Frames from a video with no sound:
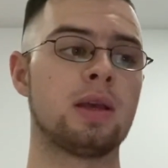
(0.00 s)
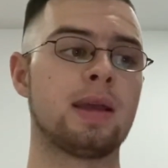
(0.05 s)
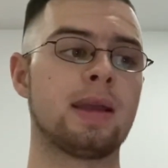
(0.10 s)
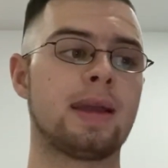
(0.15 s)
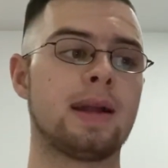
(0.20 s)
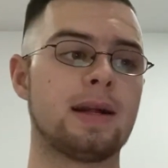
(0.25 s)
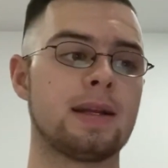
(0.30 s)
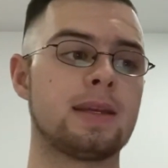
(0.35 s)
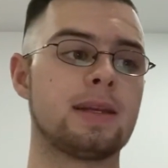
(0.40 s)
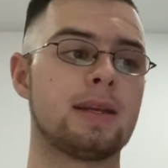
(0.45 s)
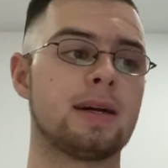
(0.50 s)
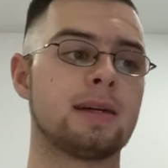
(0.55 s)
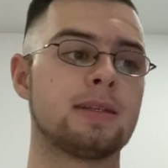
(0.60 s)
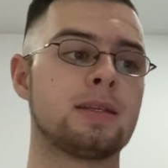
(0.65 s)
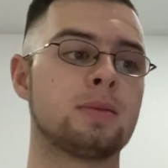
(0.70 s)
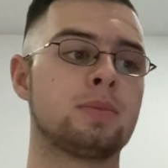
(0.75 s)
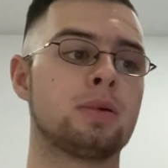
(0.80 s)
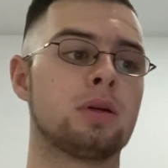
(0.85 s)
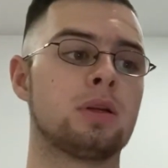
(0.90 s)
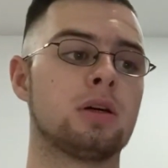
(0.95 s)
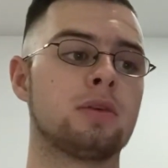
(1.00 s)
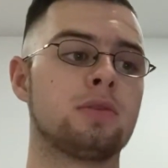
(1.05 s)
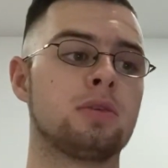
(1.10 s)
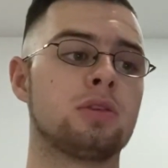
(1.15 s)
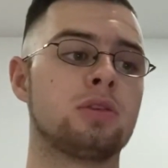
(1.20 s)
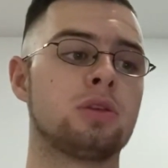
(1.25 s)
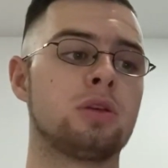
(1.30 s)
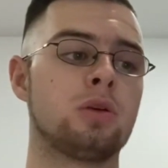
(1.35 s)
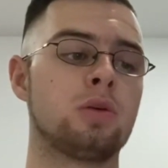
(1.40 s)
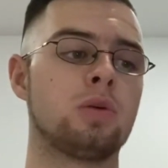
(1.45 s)
Can United pull off a
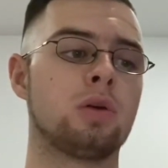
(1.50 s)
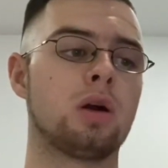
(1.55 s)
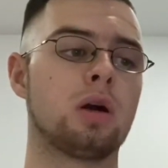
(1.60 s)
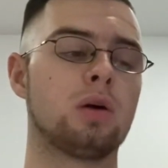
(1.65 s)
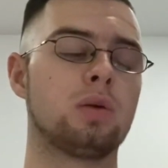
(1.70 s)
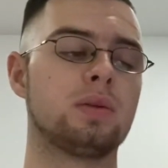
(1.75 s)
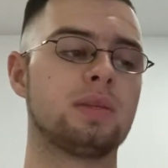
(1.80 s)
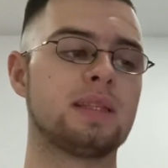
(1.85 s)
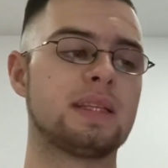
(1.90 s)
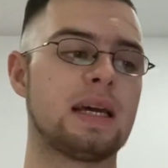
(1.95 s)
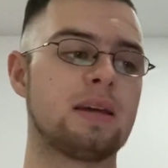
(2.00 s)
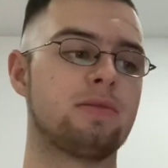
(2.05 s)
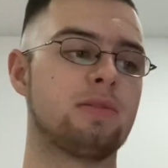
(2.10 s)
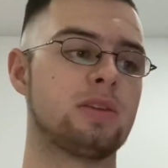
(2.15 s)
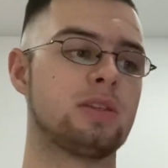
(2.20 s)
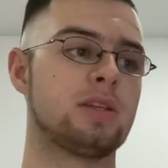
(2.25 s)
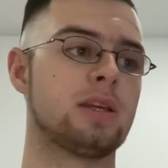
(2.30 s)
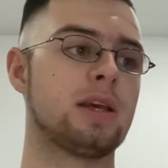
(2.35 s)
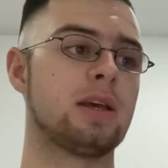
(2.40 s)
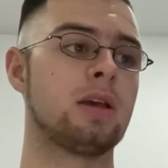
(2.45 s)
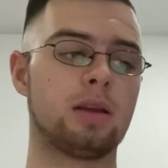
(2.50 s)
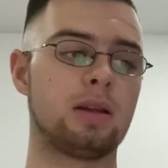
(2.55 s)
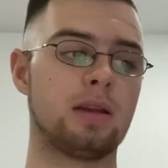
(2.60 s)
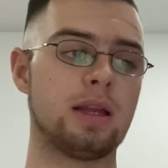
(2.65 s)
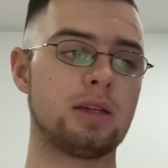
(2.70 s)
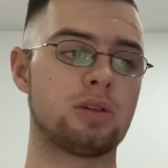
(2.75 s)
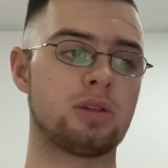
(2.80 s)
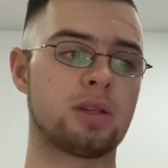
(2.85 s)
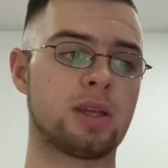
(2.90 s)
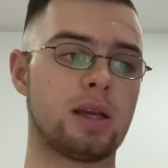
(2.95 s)
2-goal deficit?
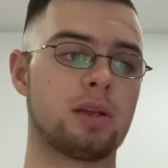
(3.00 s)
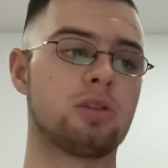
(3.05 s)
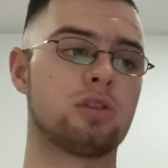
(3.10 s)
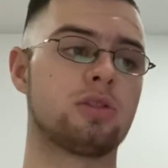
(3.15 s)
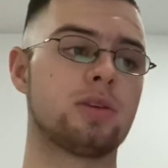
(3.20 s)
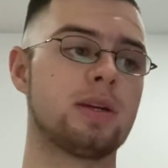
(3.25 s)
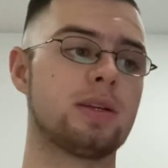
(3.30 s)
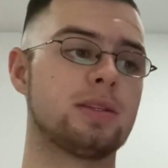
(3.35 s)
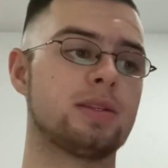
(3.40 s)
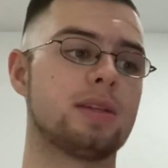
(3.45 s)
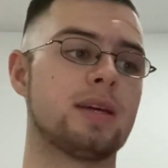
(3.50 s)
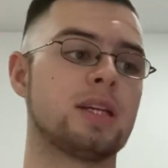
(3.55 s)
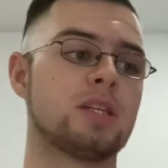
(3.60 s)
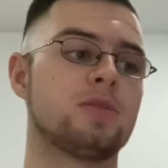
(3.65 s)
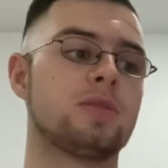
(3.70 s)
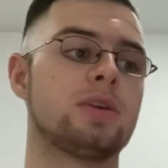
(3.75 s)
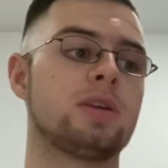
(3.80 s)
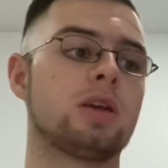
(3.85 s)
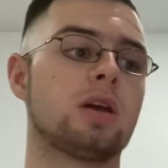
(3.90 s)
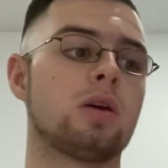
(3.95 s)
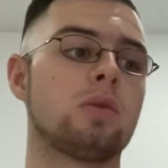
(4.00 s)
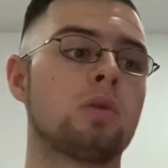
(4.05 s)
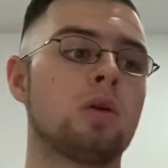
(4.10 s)
Let's just get straight into today's video.